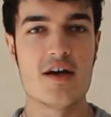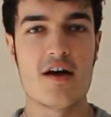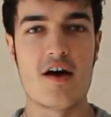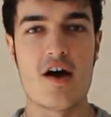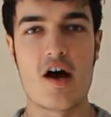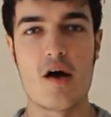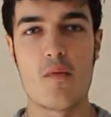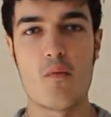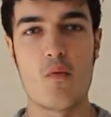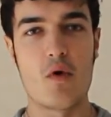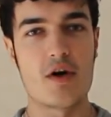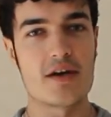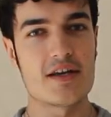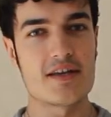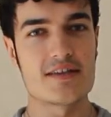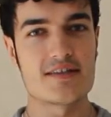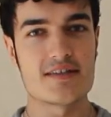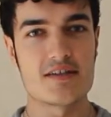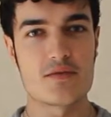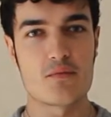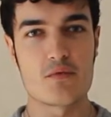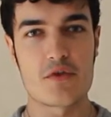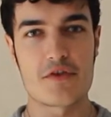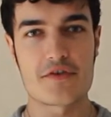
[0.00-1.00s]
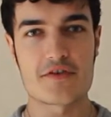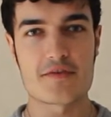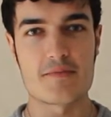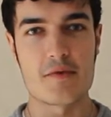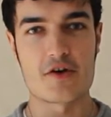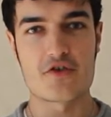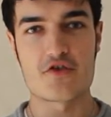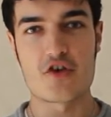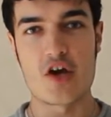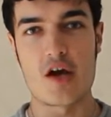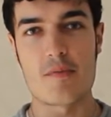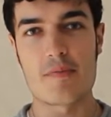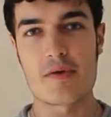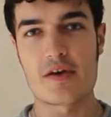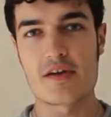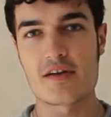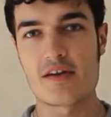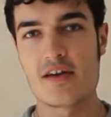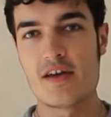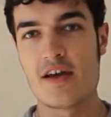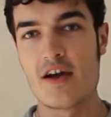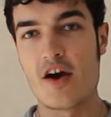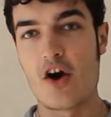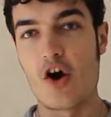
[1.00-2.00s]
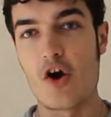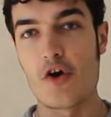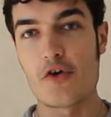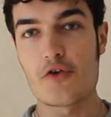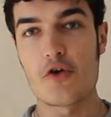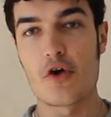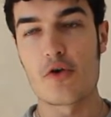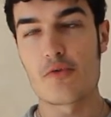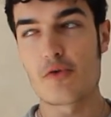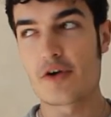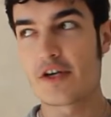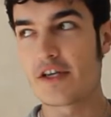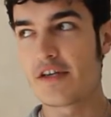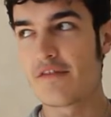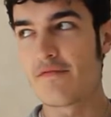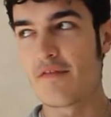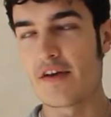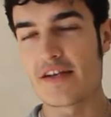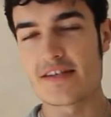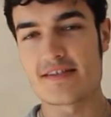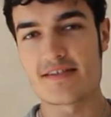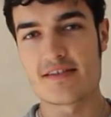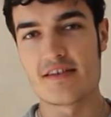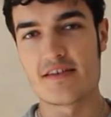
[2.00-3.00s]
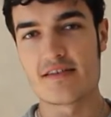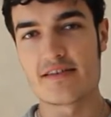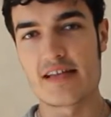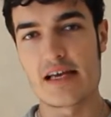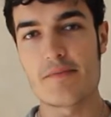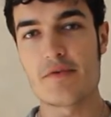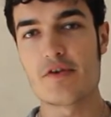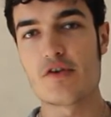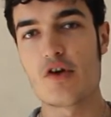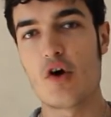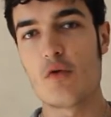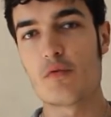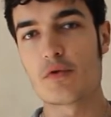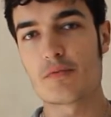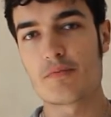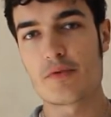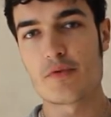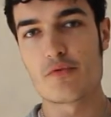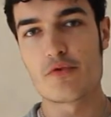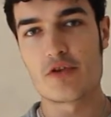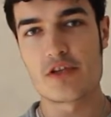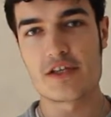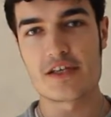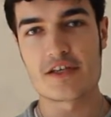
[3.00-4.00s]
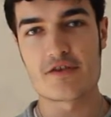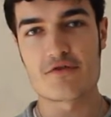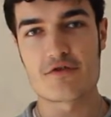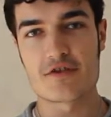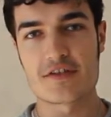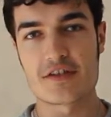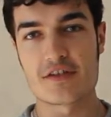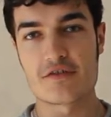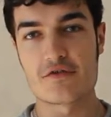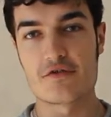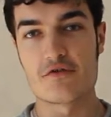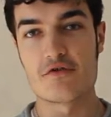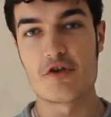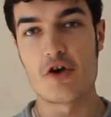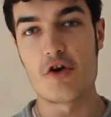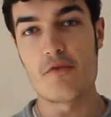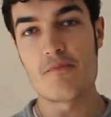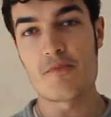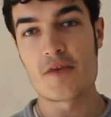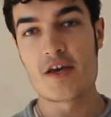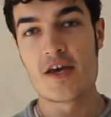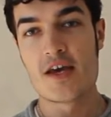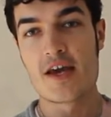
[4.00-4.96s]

Um, what is it with smart shopping? Are you already invested? Let me know, it would be really interesting to know.